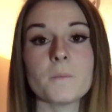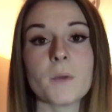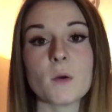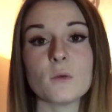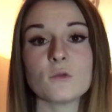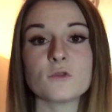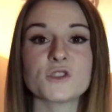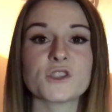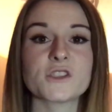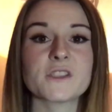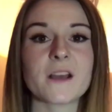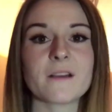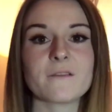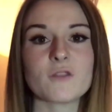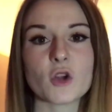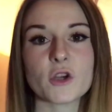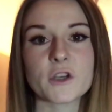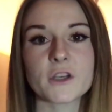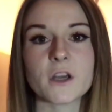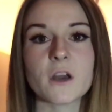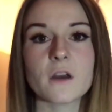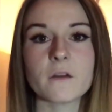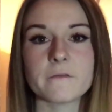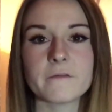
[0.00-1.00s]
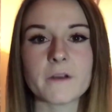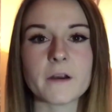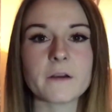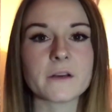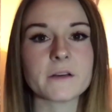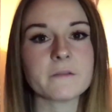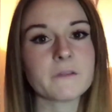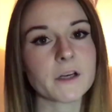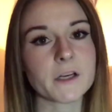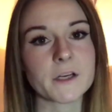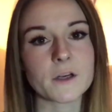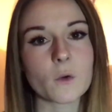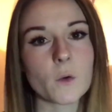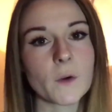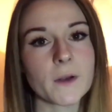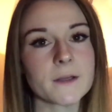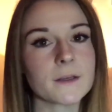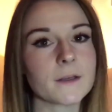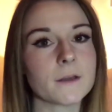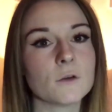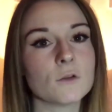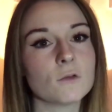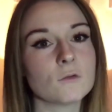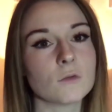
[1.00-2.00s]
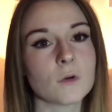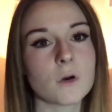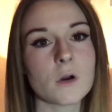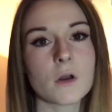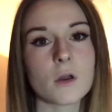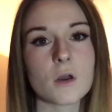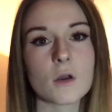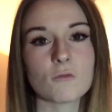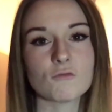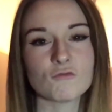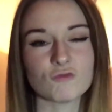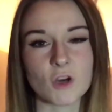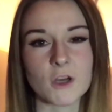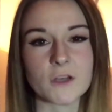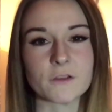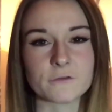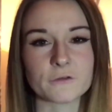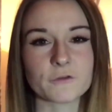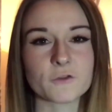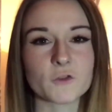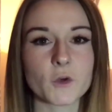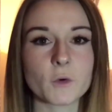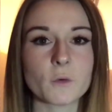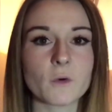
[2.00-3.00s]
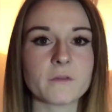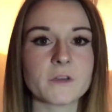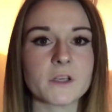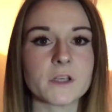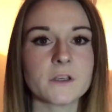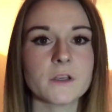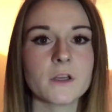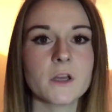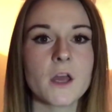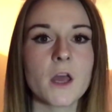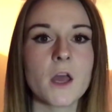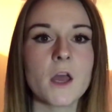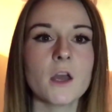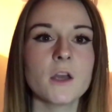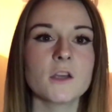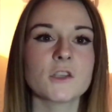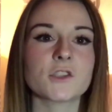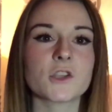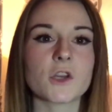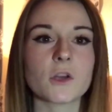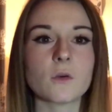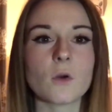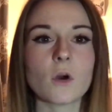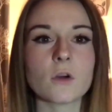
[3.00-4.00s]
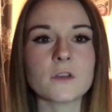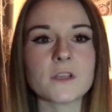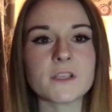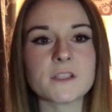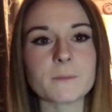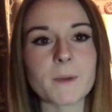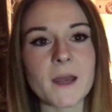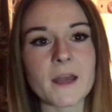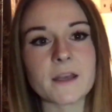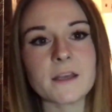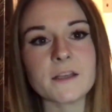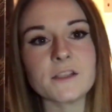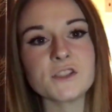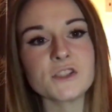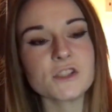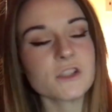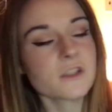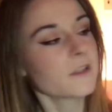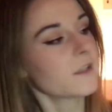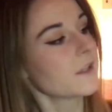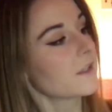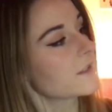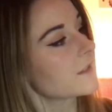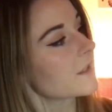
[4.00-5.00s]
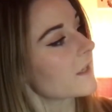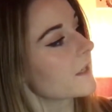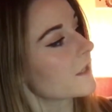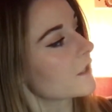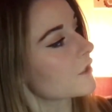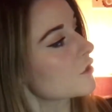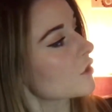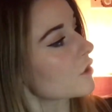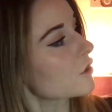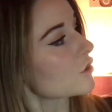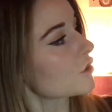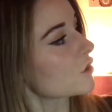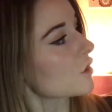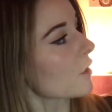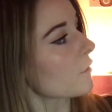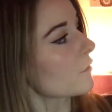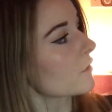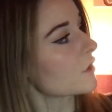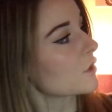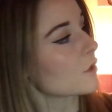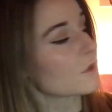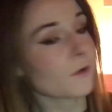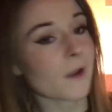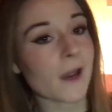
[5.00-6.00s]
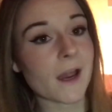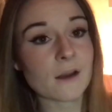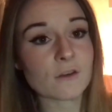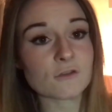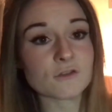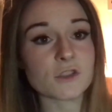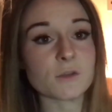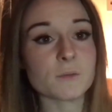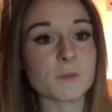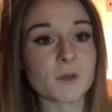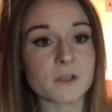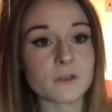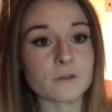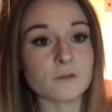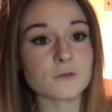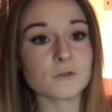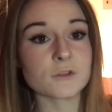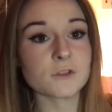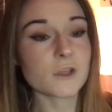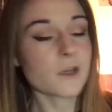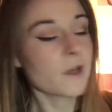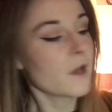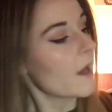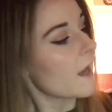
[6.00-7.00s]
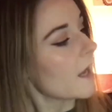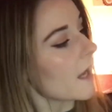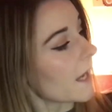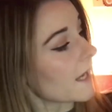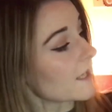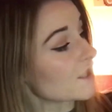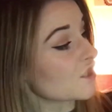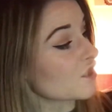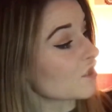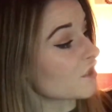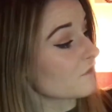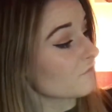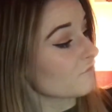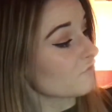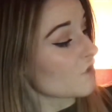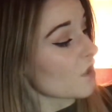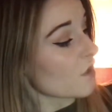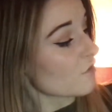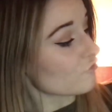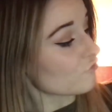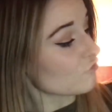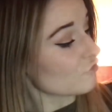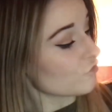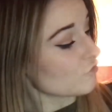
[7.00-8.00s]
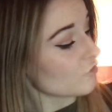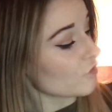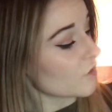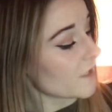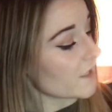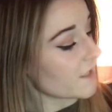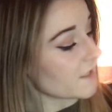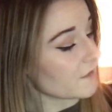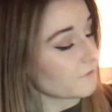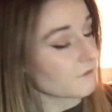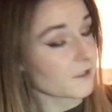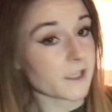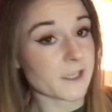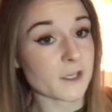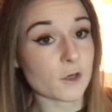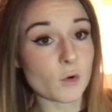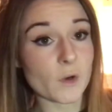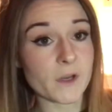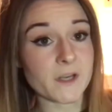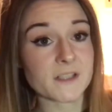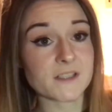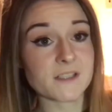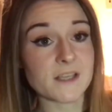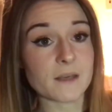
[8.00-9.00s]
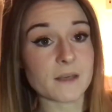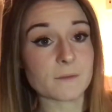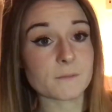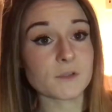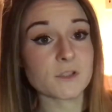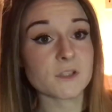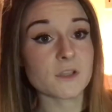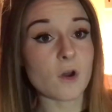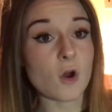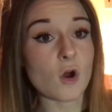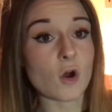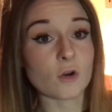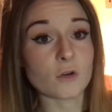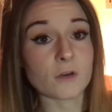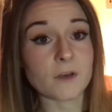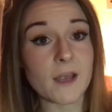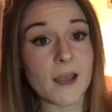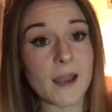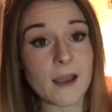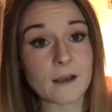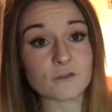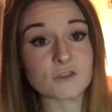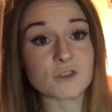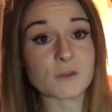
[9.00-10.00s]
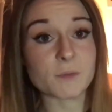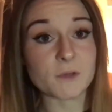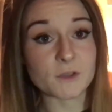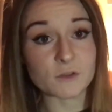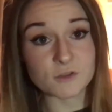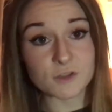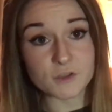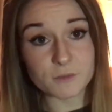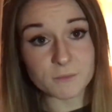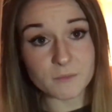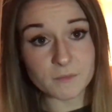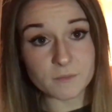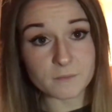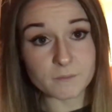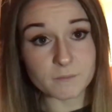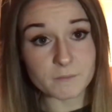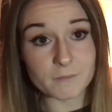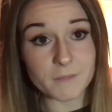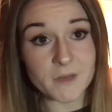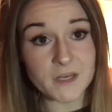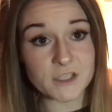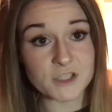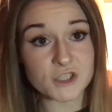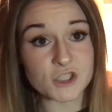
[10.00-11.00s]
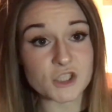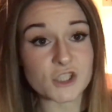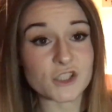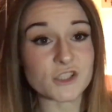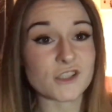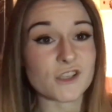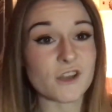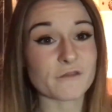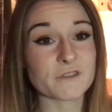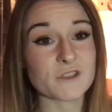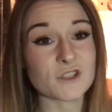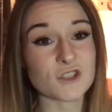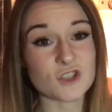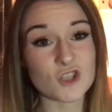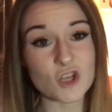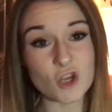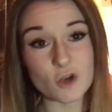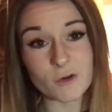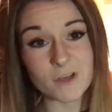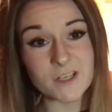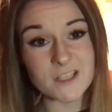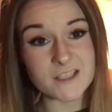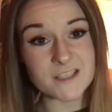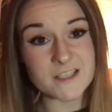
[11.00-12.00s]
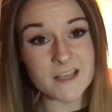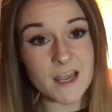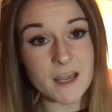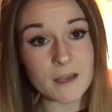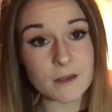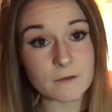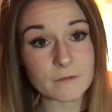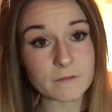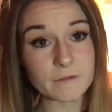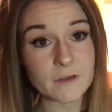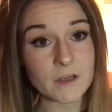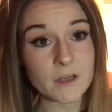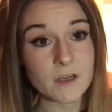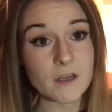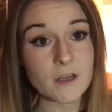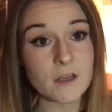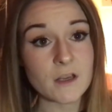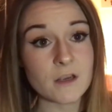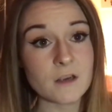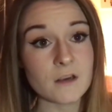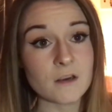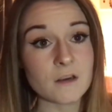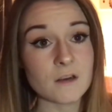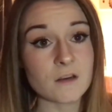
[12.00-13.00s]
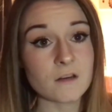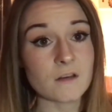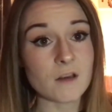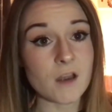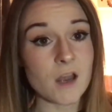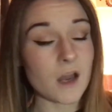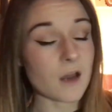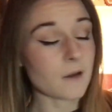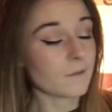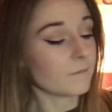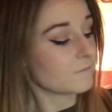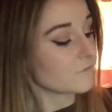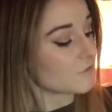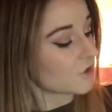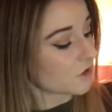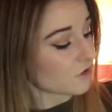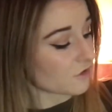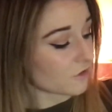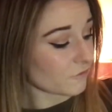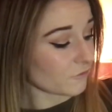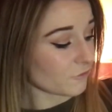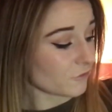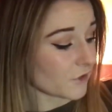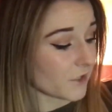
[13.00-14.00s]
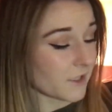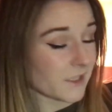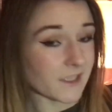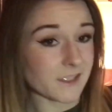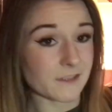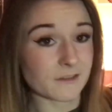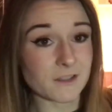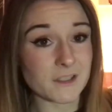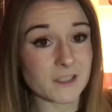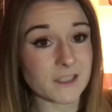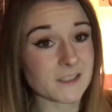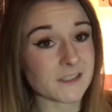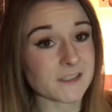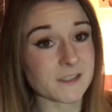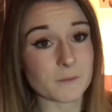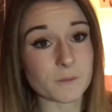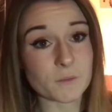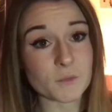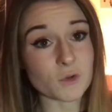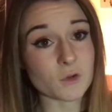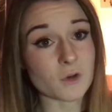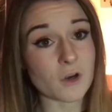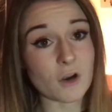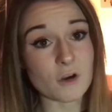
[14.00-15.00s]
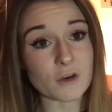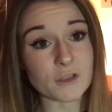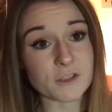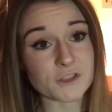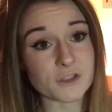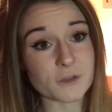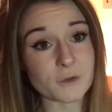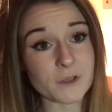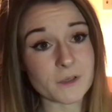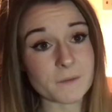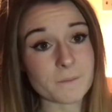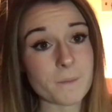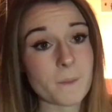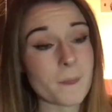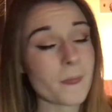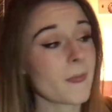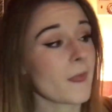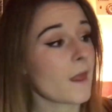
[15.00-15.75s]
But we'll just have like a very quick little run through of it. So on this page, this is showing you how to build. It's just some really quick tips on how to build your miniatures, nothing too in depth. Just a really simple guide to it.